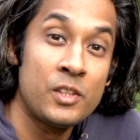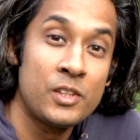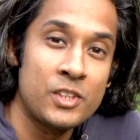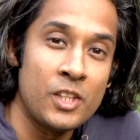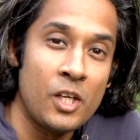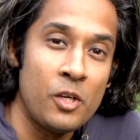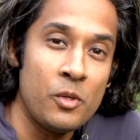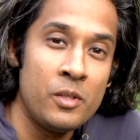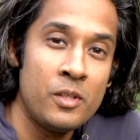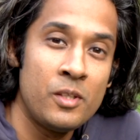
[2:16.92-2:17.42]

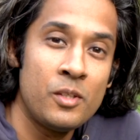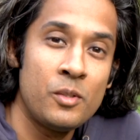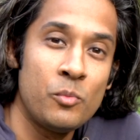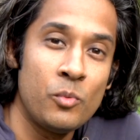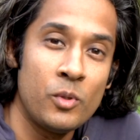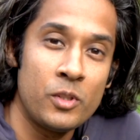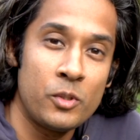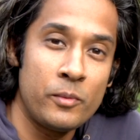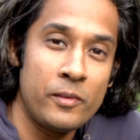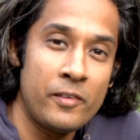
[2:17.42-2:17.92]
So,
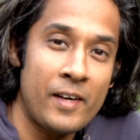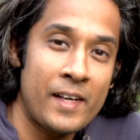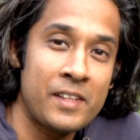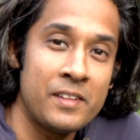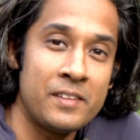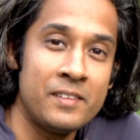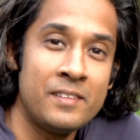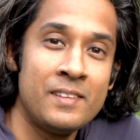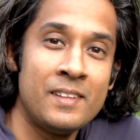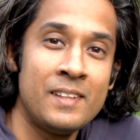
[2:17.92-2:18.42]
what do we
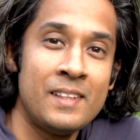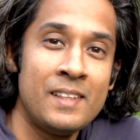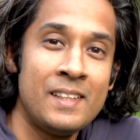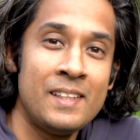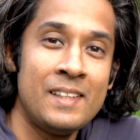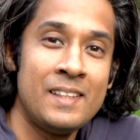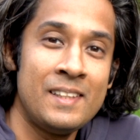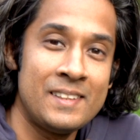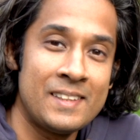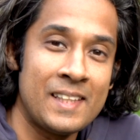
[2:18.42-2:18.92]
reckon?
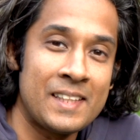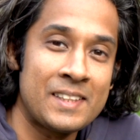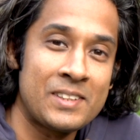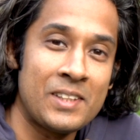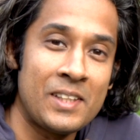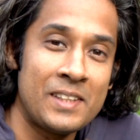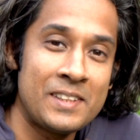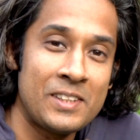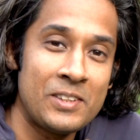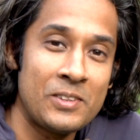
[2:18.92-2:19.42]
Is that
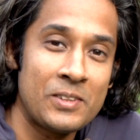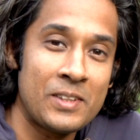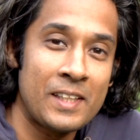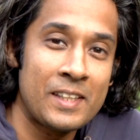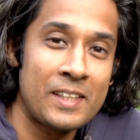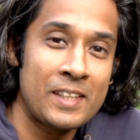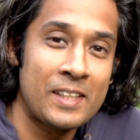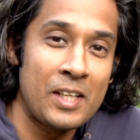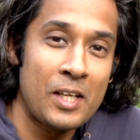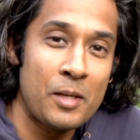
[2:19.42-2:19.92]
starting to look
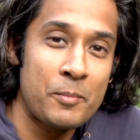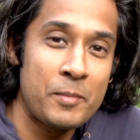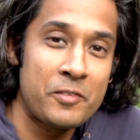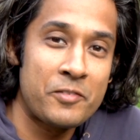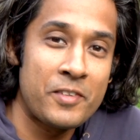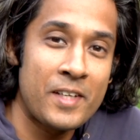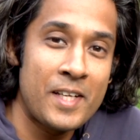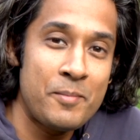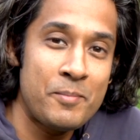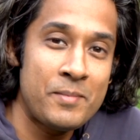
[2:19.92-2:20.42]
like a climbing
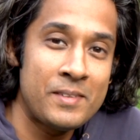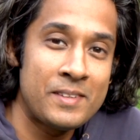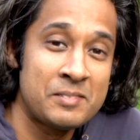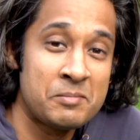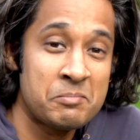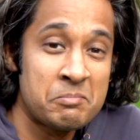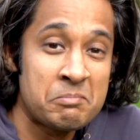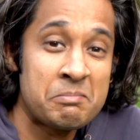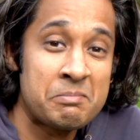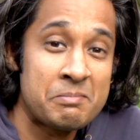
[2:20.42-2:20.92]
frame?
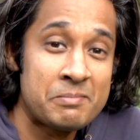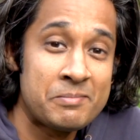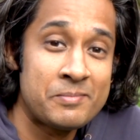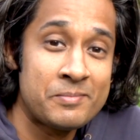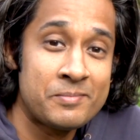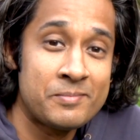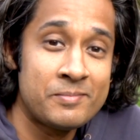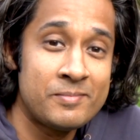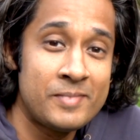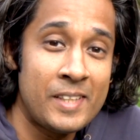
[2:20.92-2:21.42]

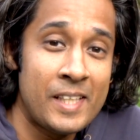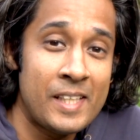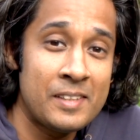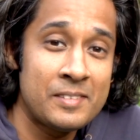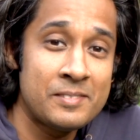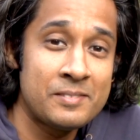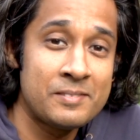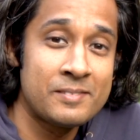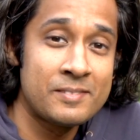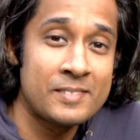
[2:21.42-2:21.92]
Yeah,
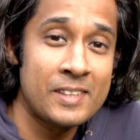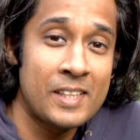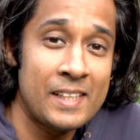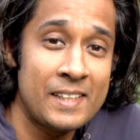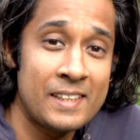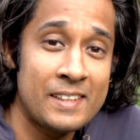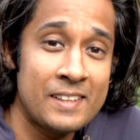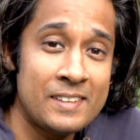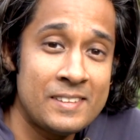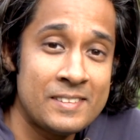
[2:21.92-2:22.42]

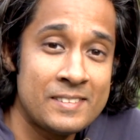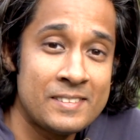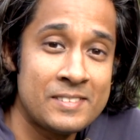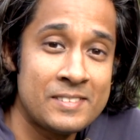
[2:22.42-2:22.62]
kinda.